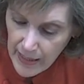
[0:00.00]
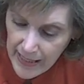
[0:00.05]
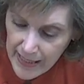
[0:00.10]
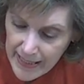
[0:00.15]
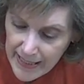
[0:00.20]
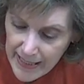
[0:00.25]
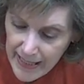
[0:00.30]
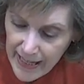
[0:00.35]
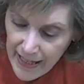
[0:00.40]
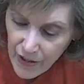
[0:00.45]

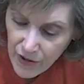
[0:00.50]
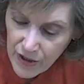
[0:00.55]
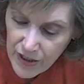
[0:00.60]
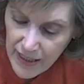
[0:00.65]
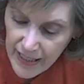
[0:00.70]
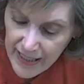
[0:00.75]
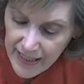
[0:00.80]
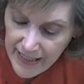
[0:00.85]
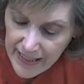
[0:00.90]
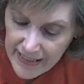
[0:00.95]
in an
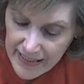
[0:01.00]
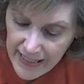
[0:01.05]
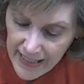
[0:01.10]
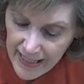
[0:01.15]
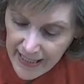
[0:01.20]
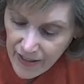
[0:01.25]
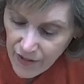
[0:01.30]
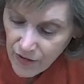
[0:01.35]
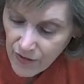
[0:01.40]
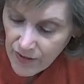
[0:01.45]
airtight
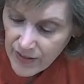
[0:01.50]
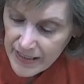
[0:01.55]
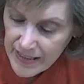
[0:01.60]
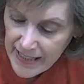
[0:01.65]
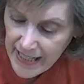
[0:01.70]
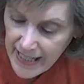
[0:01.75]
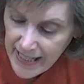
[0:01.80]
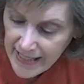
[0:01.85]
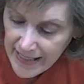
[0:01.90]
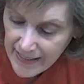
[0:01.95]
container,
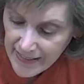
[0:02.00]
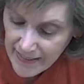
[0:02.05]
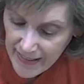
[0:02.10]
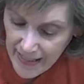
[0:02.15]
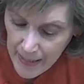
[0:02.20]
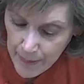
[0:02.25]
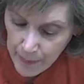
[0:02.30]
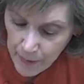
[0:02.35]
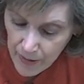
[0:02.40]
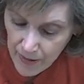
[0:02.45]
date it,
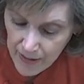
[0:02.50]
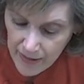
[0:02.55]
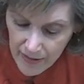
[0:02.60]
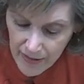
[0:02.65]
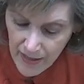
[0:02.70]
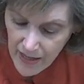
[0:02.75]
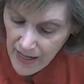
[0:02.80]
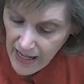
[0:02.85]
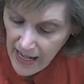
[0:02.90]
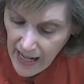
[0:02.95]
label it,
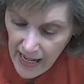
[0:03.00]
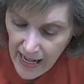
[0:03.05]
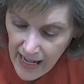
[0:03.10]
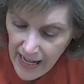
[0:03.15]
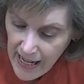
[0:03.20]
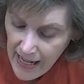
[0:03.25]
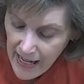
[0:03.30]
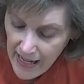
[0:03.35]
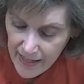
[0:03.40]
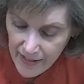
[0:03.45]

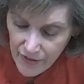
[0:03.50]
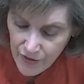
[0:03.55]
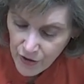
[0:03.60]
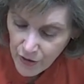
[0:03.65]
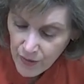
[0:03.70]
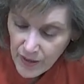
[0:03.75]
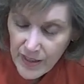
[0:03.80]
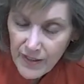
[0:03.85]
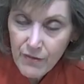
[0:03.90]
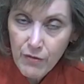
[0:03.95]
and
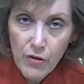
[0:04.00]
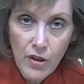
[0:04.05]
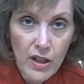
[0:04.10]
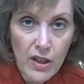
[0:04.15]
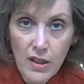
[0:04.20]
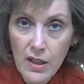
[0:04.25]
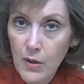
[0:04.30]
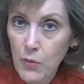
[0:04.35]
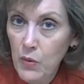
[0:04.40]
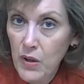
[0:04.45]
you can have
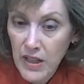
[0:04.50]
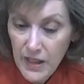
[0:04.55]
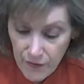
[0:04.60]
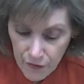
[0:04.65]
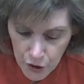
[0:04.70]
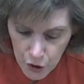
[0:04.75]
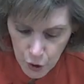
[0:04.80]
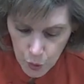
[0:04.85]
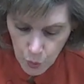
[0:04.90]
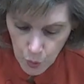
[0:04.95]
Rugala whenever
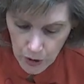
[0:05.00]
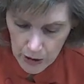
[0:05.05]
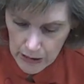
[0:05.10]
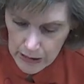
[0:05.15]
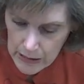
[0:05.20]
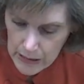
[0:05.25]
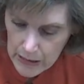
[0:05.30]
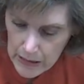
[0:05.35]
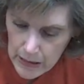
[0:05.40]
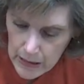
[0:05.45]
you
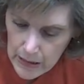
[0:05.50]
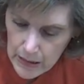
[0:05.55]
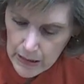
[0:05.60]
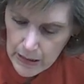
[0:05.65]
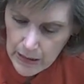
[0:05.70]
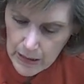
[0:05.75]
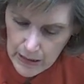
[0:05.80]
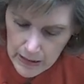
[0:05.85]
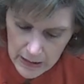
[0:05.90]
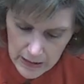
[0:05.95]
want.
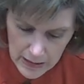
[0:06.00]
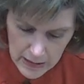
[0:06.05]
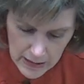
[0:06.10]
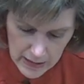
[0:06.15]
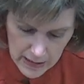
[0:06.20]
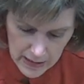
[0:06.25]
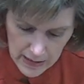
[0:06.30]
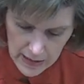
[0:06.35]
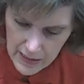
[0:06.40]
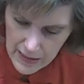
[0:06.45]

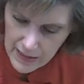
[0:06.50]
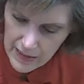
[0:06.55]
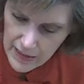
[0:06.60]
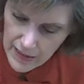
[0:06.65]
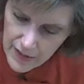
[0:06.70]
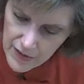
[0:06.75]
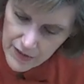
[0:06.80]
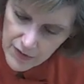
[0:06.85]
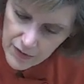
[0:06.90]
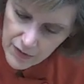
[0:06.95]

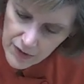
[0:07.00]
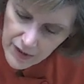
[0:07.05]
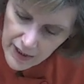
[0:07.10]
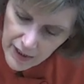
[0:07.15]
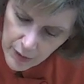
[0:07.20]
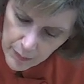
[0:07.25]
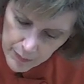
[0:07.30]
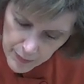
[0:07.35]
So look how